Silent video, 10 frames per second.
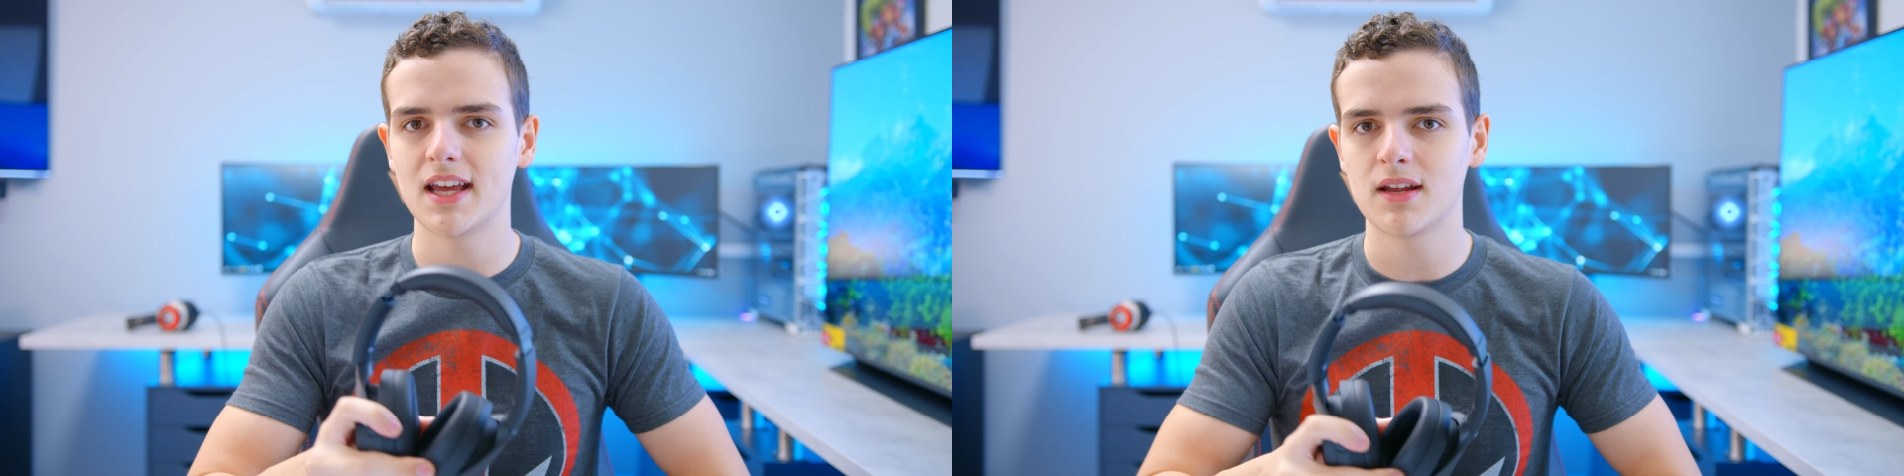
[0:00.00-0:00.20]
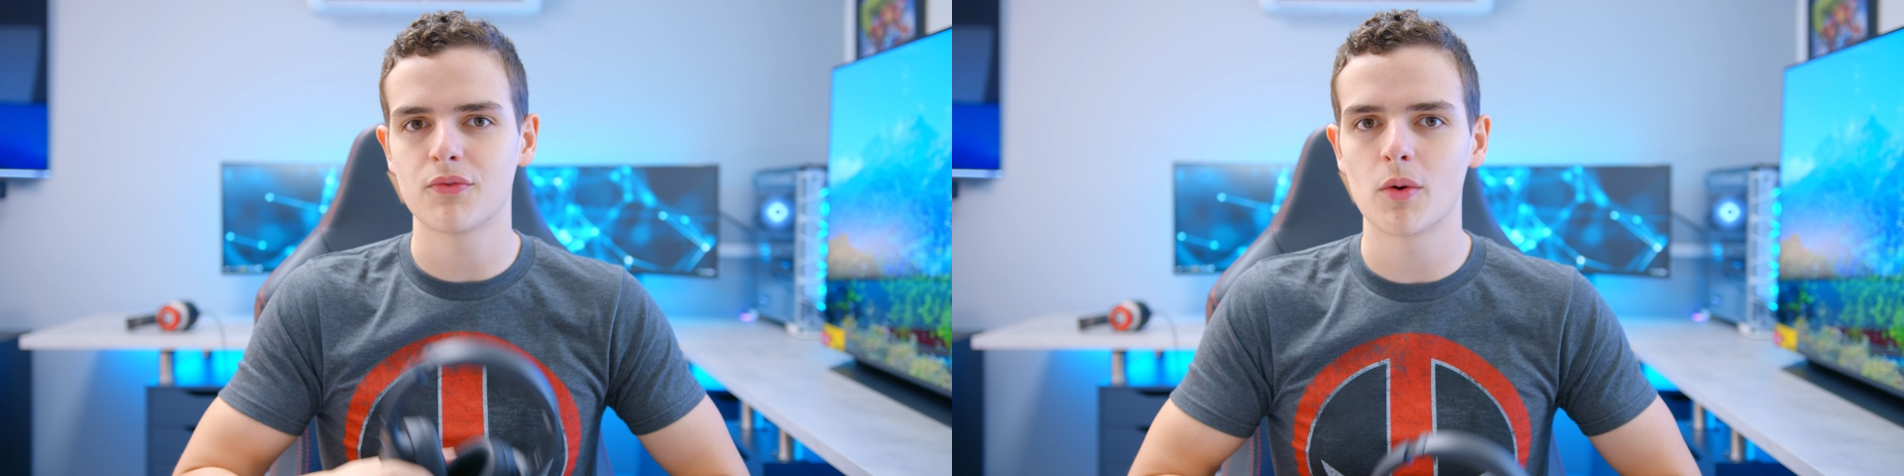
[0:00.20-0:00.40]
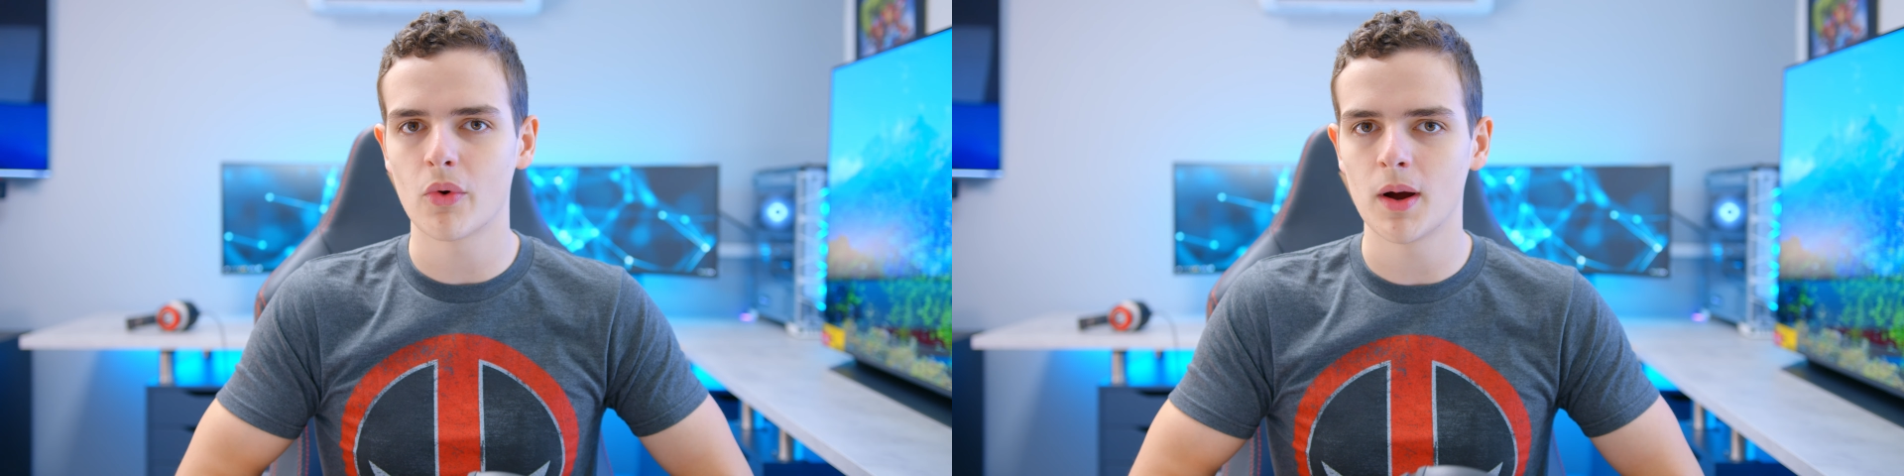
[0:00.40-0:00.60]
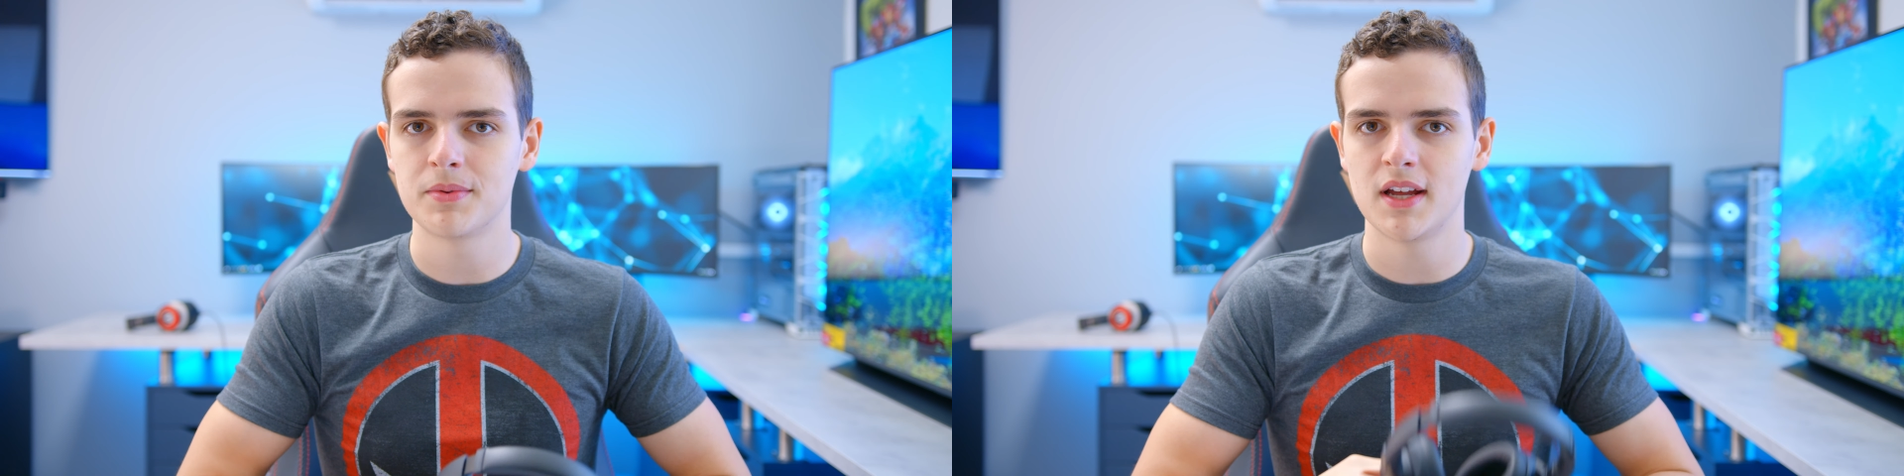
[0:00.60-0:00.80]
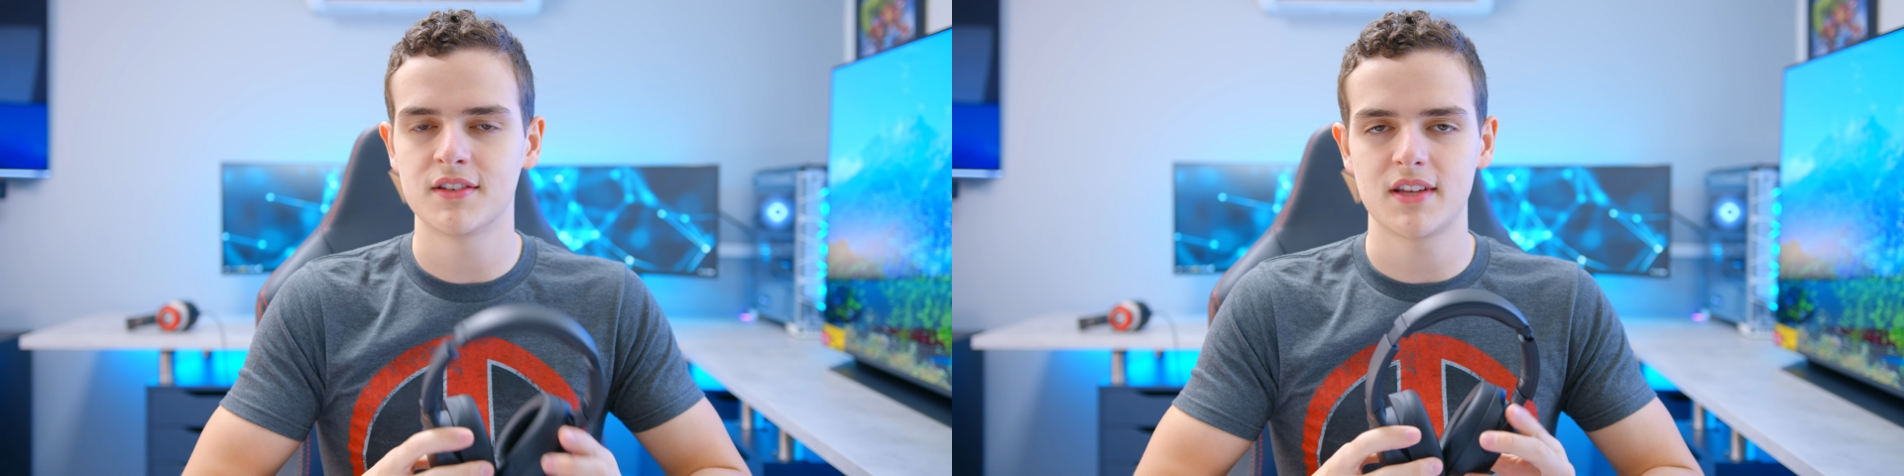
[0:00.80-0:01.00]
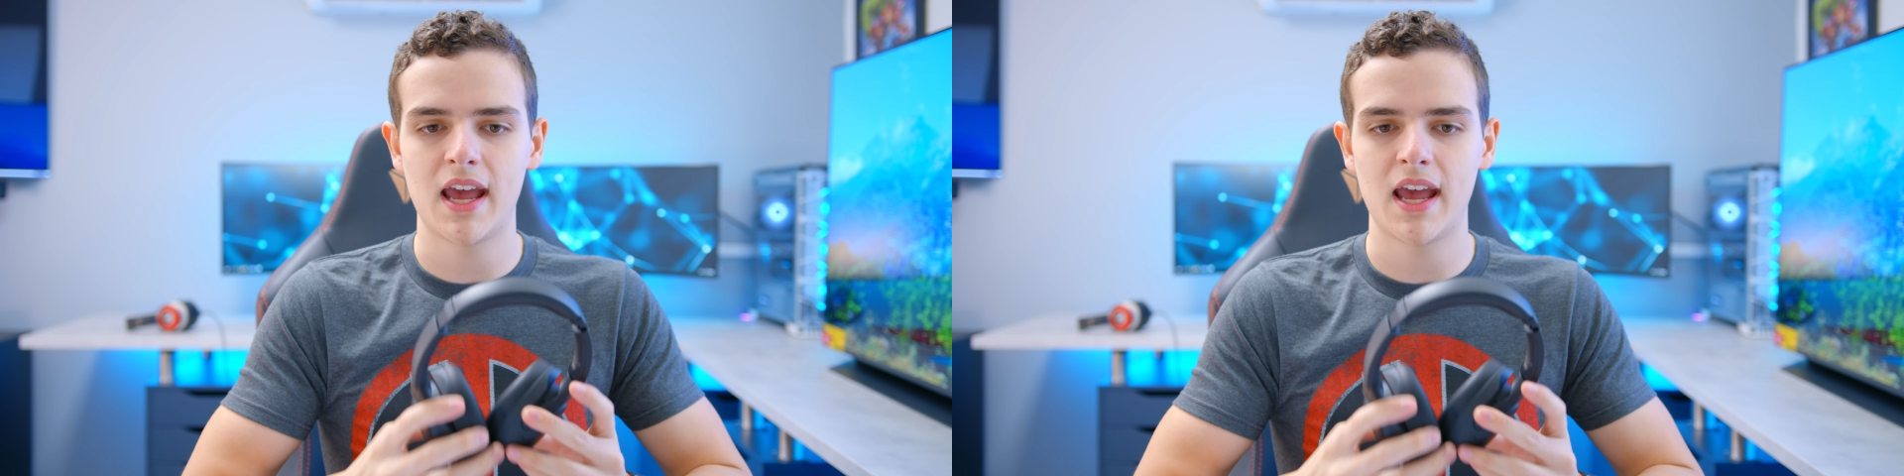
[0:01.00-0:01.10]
getting firmware updates